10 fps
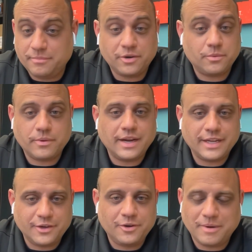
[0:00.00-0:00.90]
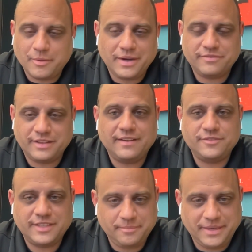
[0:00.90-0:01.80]
no matter where I go. My wife
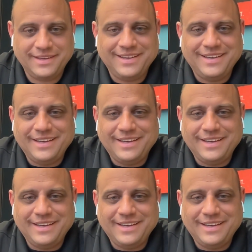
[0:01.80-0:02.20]
laughs at me.